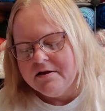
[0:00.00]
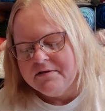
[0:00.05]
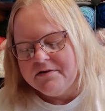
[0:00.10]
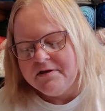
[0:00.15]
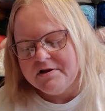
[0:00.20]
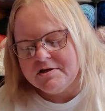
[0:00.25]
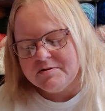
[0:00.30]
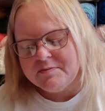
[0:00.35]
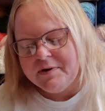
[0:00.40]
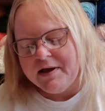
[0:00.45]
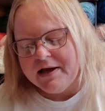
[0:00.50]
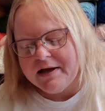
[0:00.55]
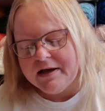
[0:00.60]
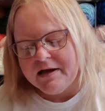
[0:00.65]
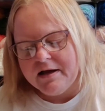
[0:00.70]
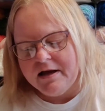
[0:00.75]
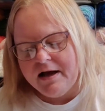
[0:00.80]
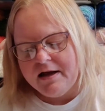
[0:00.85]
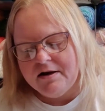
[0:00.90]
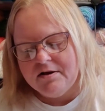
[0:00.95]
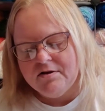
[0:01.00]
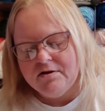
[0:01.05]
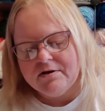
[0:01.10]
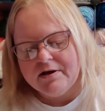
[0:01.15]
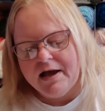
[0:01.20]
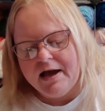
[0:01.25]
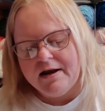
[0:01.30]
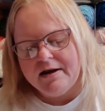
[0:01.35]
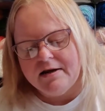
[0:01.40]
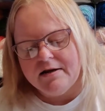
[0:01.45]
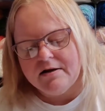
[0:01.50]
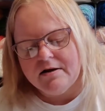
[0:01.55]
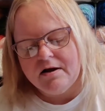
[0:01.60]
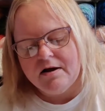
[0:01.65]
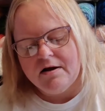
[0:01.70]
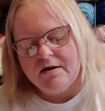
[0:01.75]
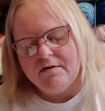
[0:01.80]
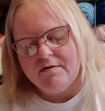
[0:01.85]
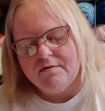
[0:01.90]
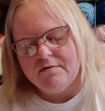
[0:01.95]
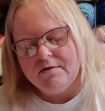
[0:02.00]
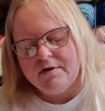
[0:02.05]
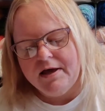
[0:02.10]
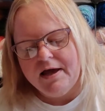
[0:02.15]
This way I can kind of look at it and go,